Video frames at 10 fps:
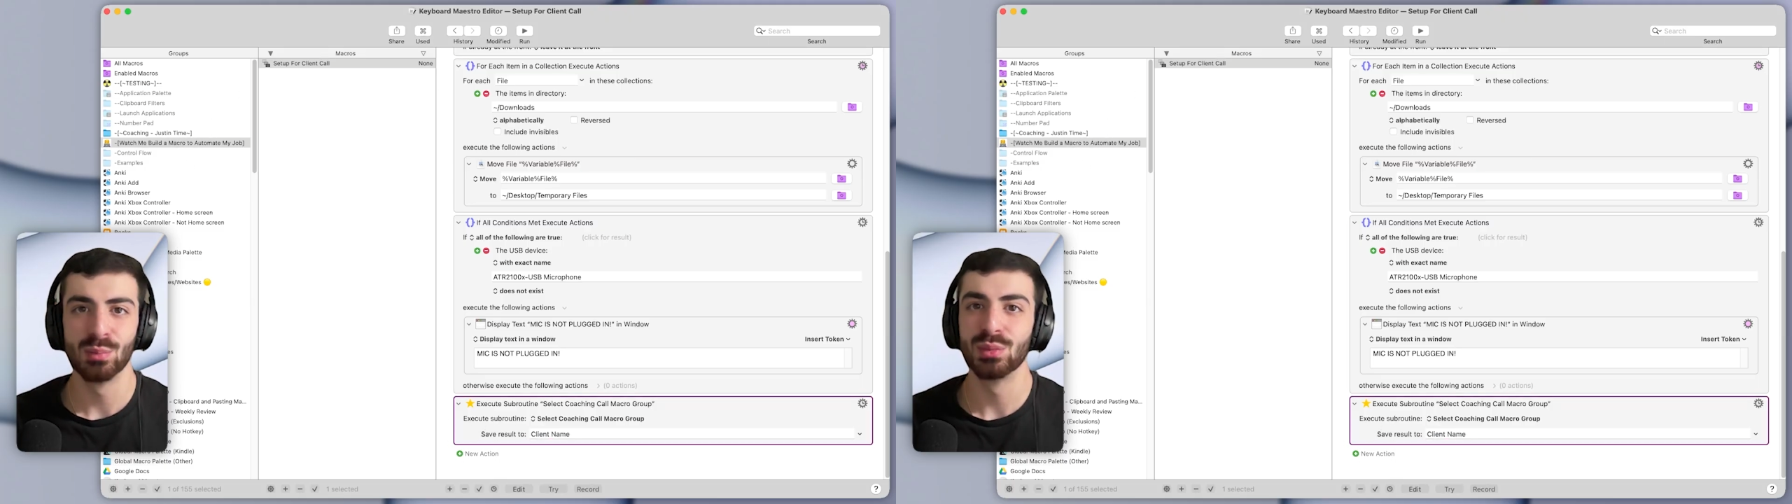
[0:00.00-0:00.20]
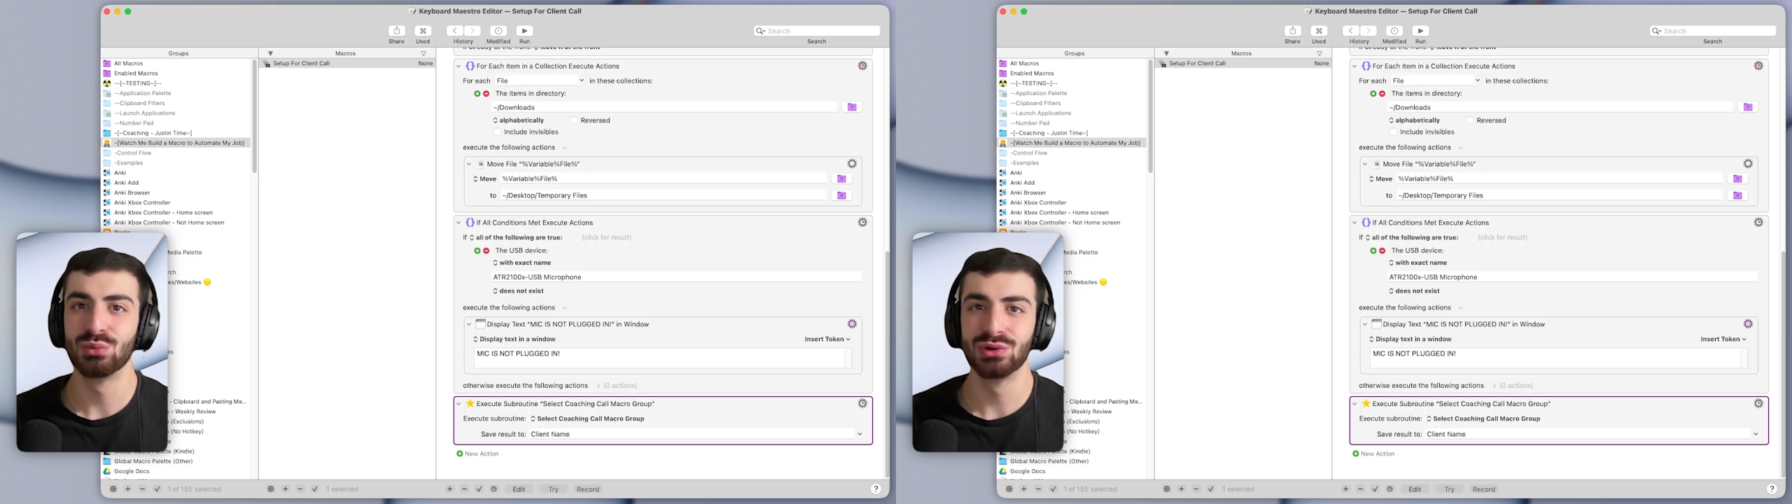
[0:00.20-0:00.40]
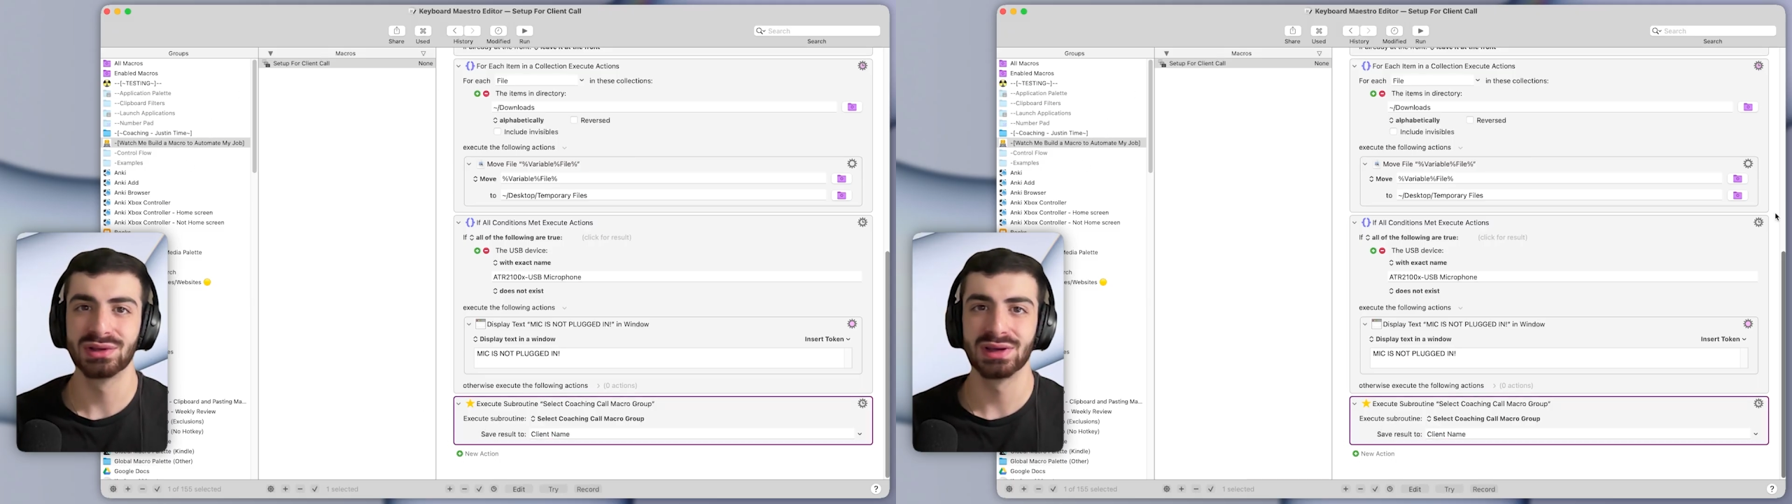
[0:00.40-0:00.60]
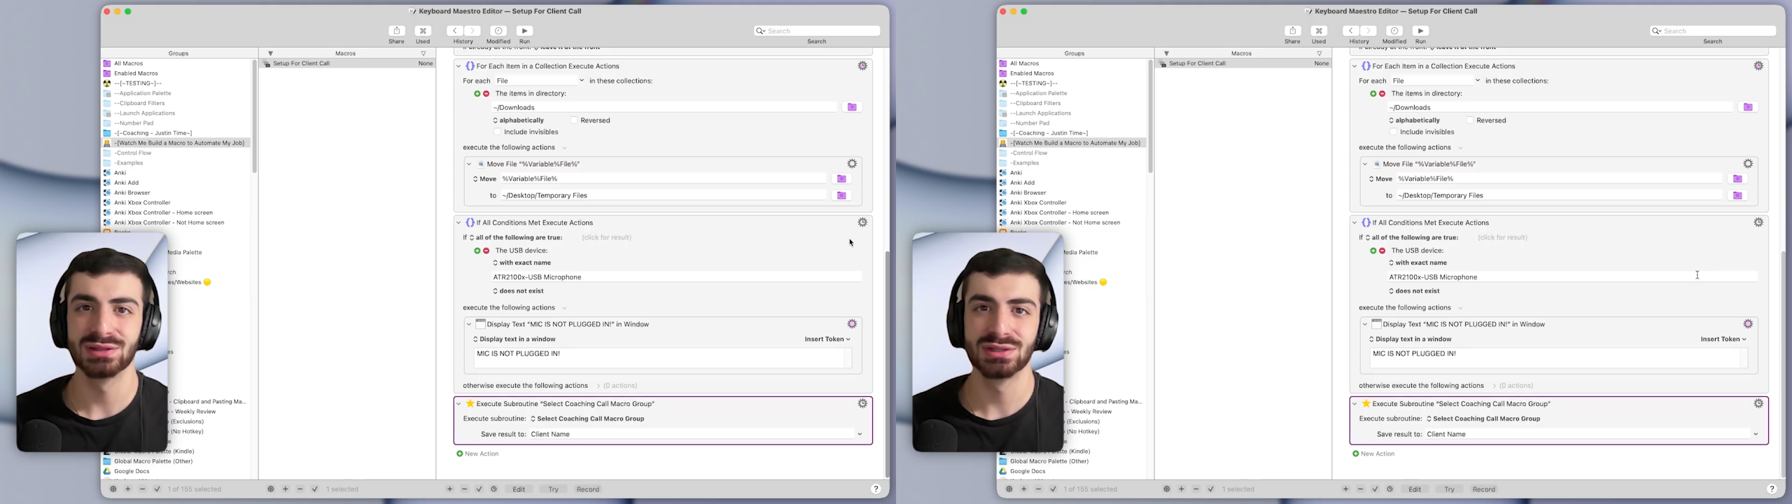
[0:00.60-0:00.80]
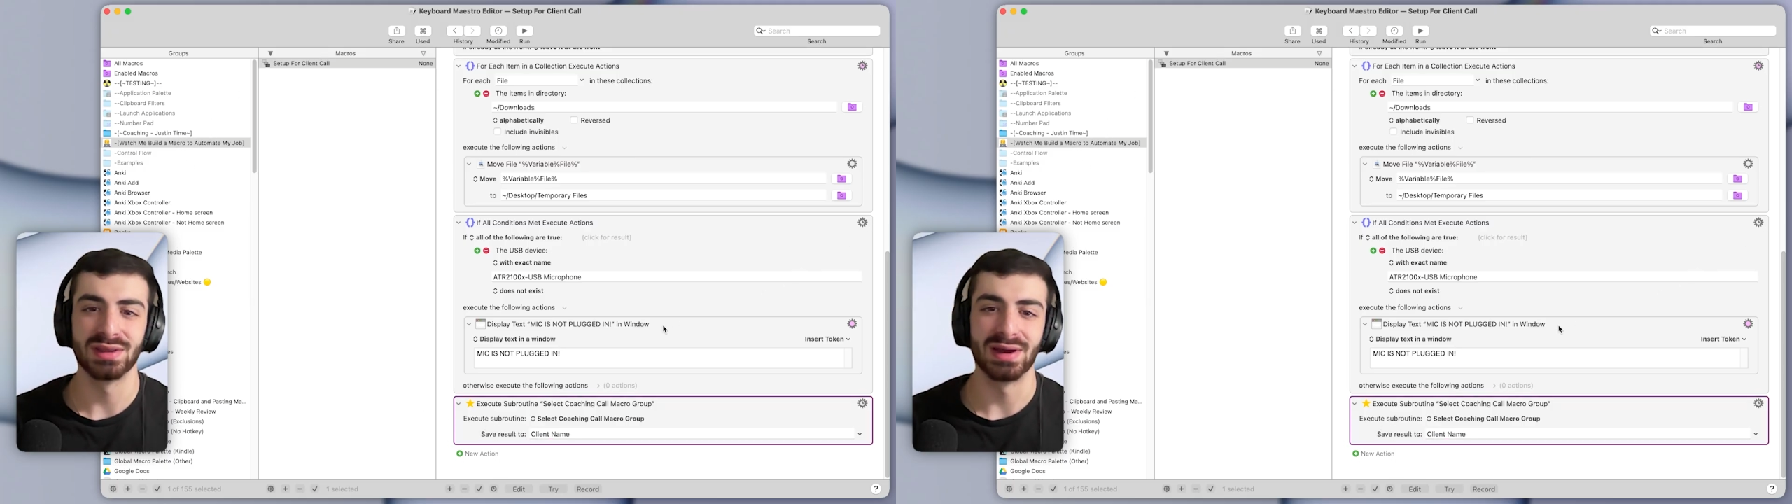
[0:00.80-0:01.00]
But we'll get
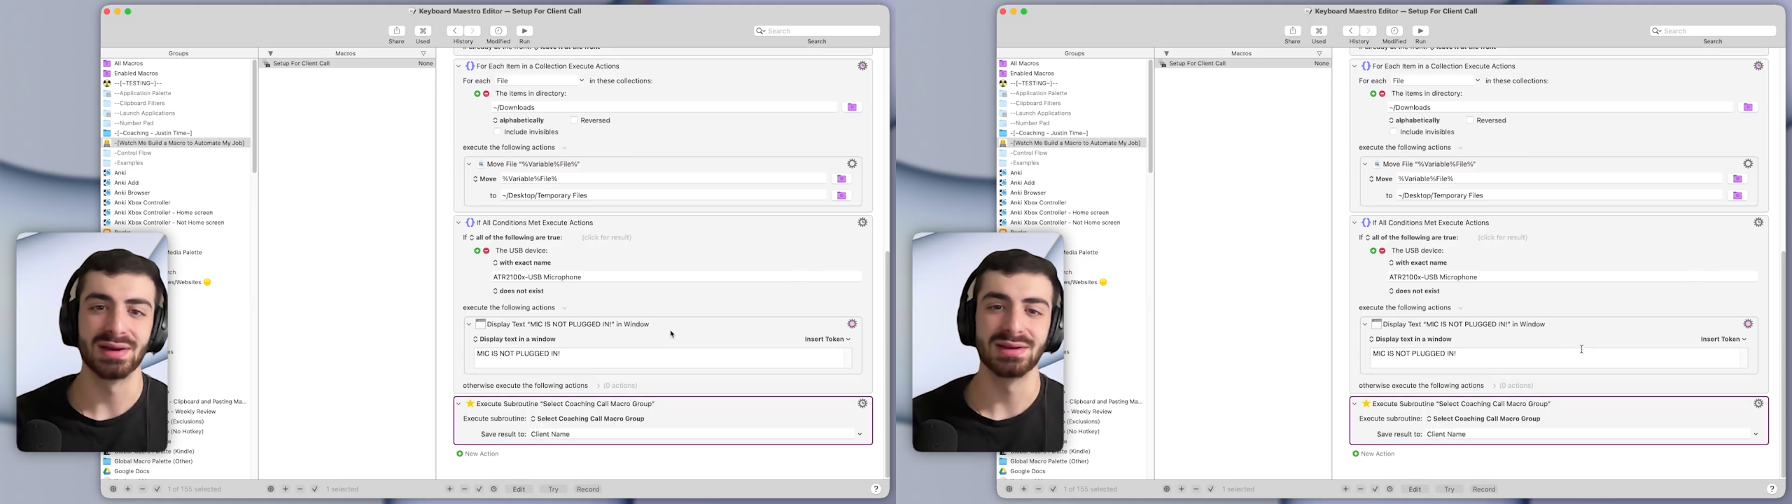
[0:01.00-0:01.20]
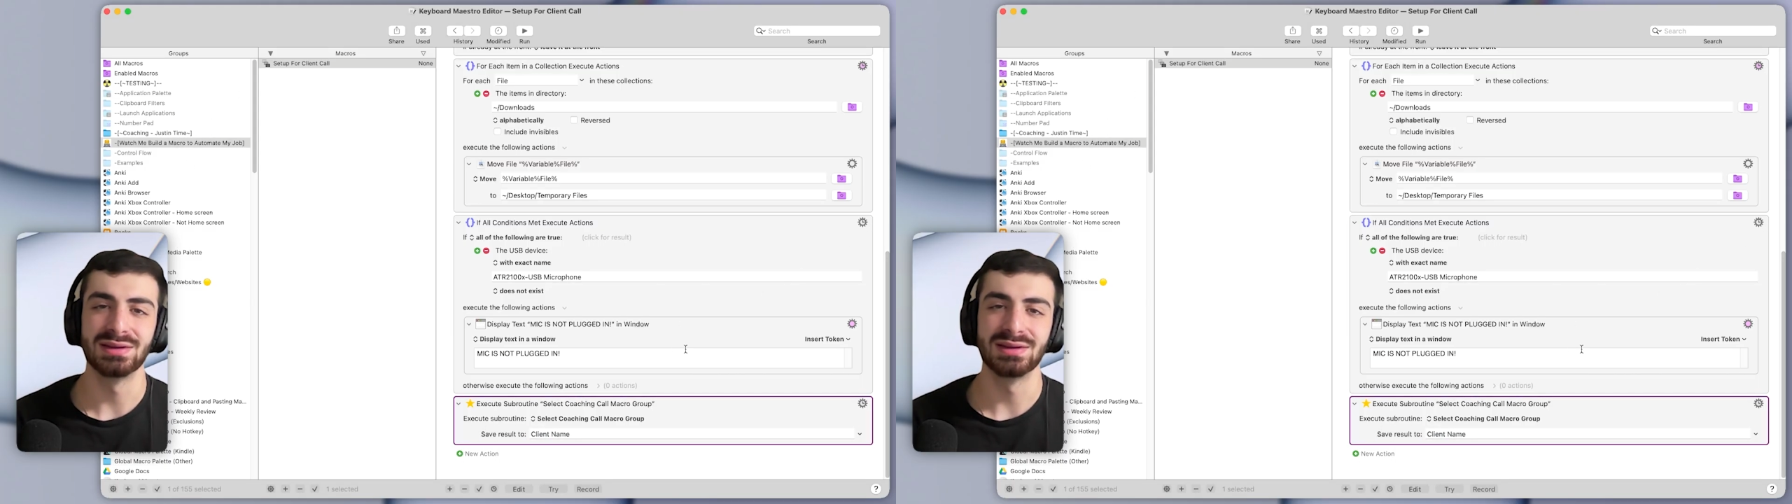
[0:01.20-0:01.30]
to that